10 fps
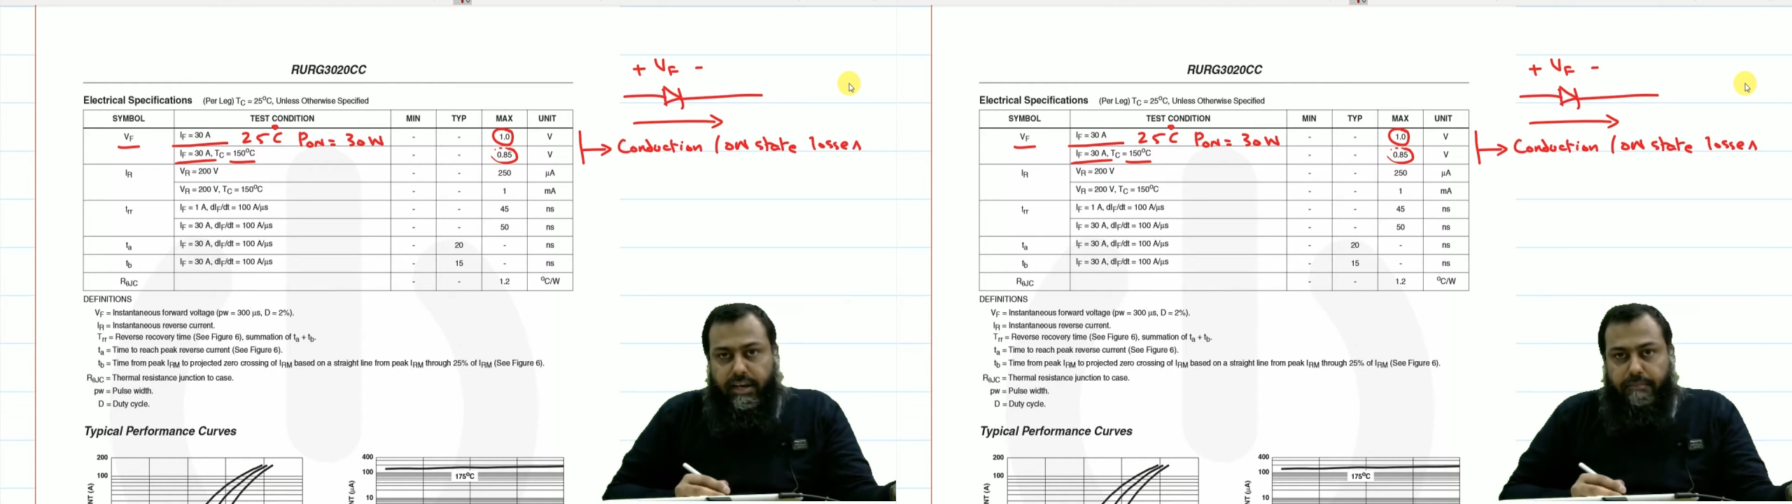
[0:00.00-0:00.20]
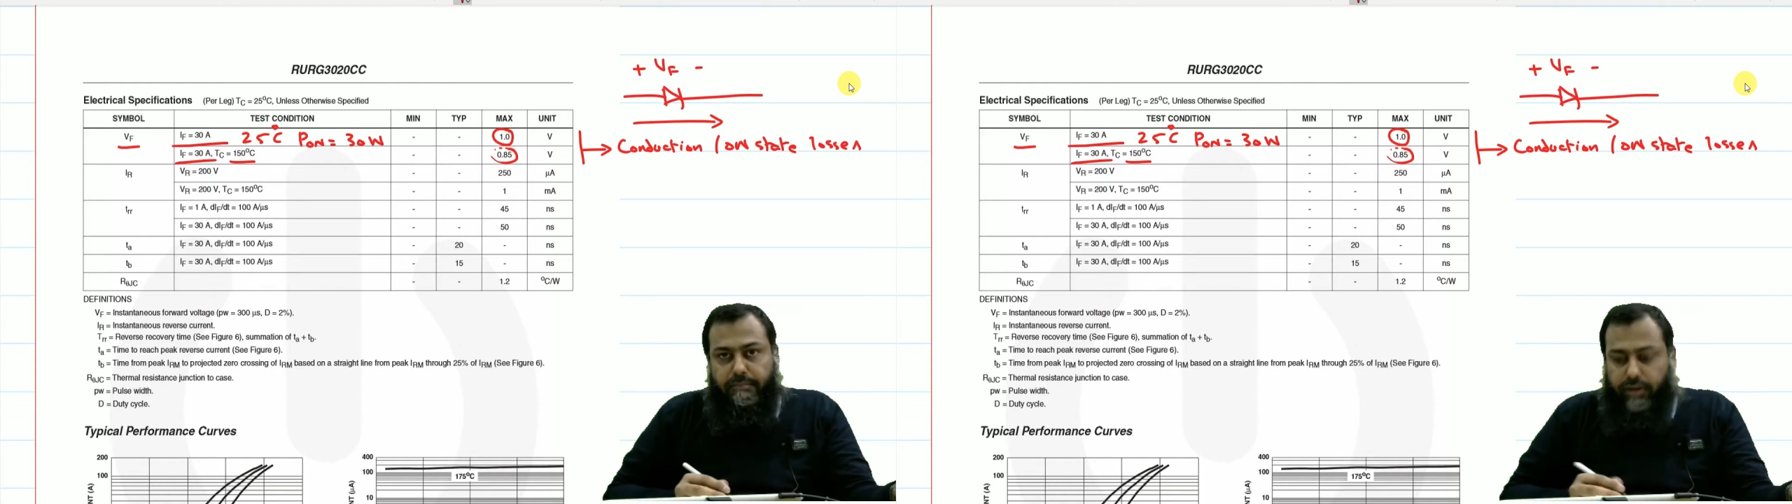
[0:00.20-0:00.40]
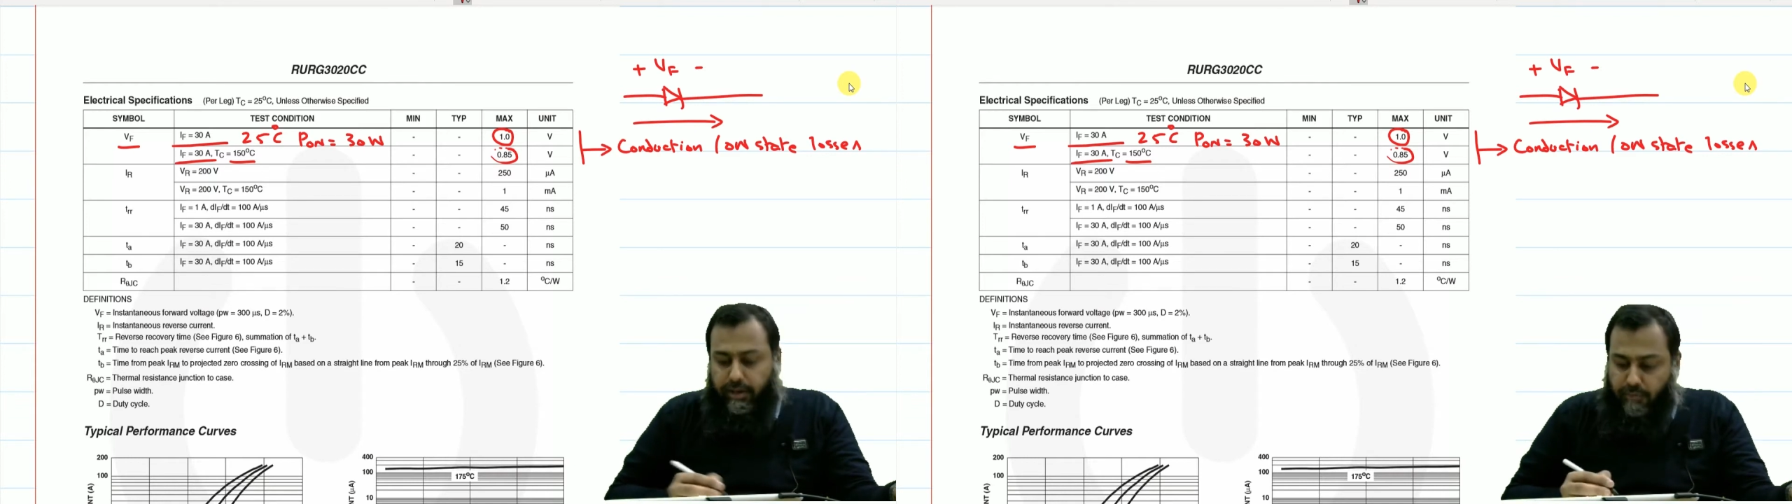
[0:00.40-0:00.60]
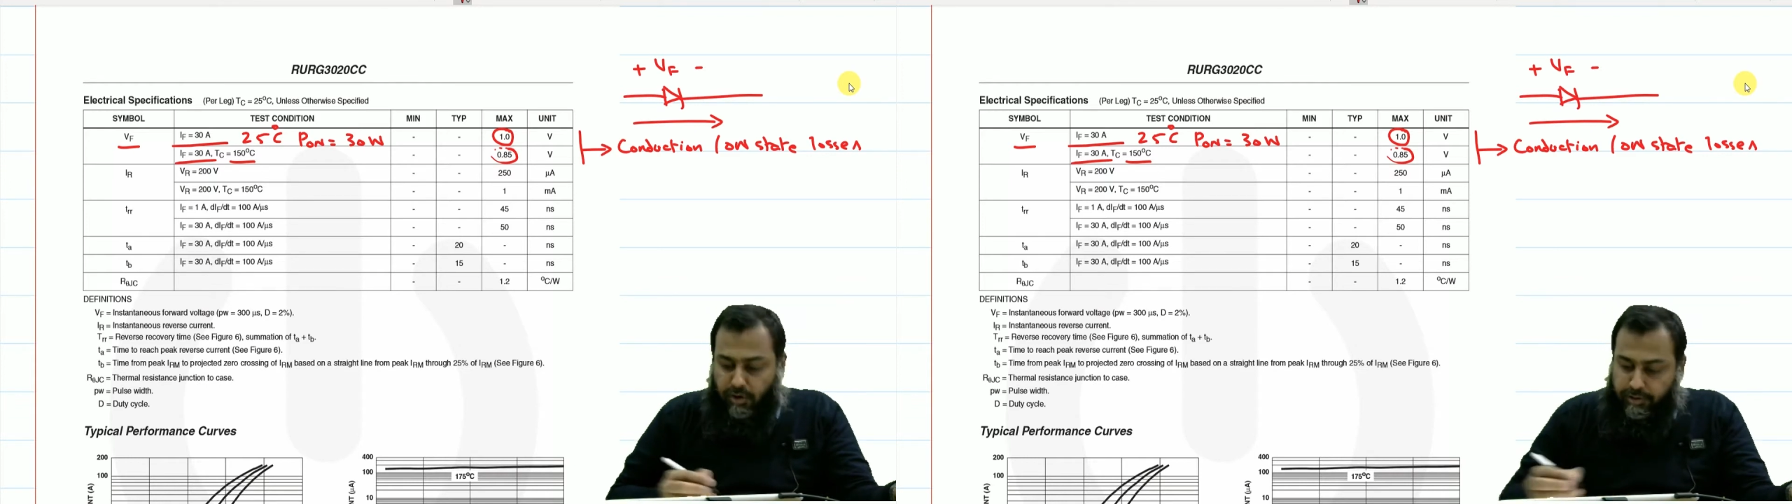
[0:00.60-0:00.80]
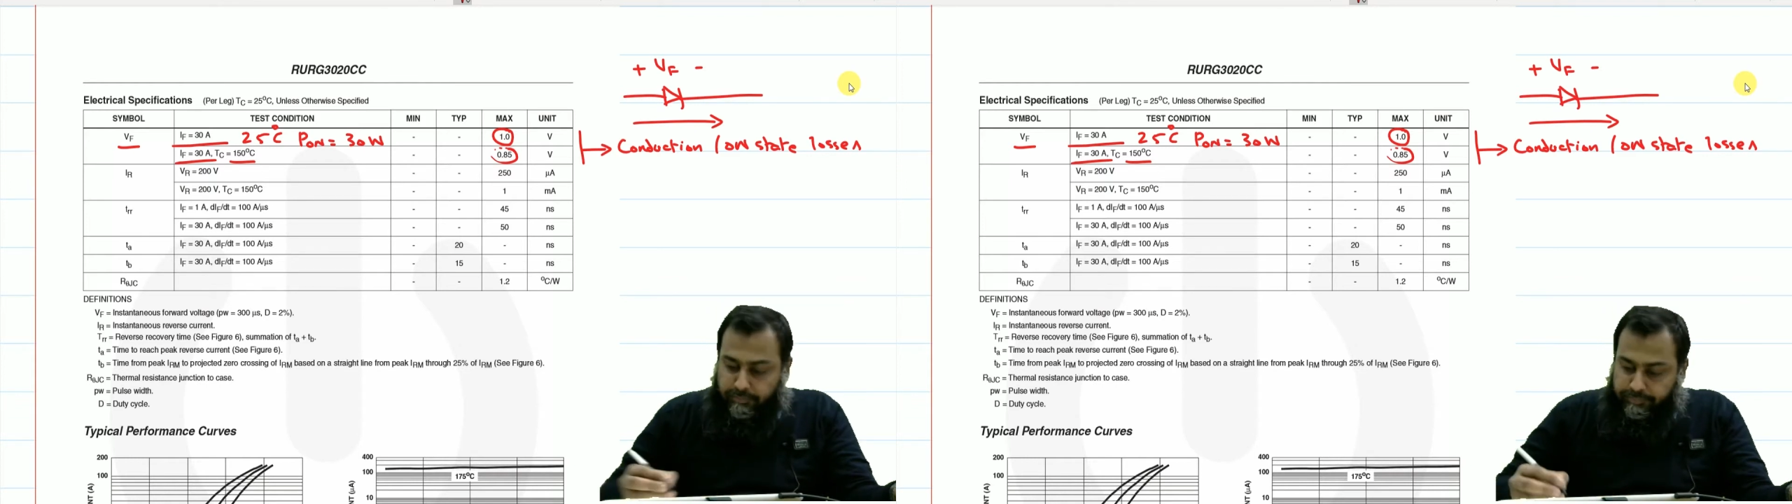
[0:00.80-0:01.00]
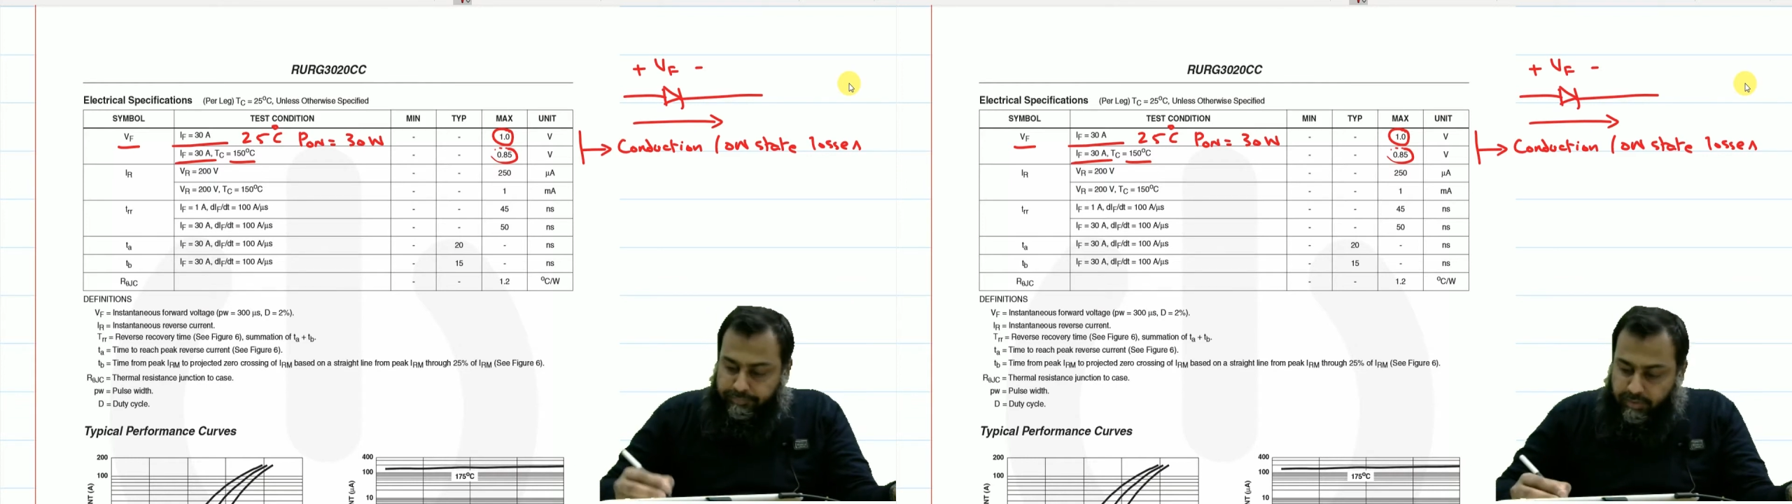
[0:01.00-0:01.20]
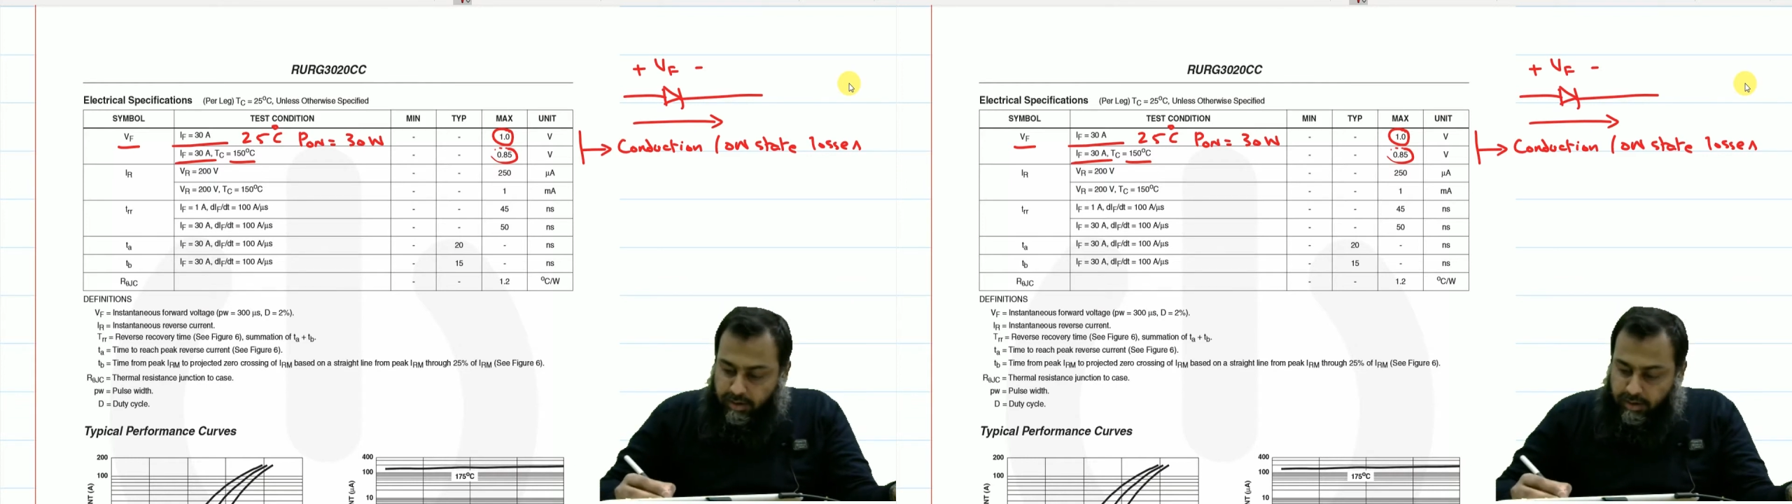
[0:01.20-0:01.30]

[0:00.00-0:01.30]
in a blocking mode,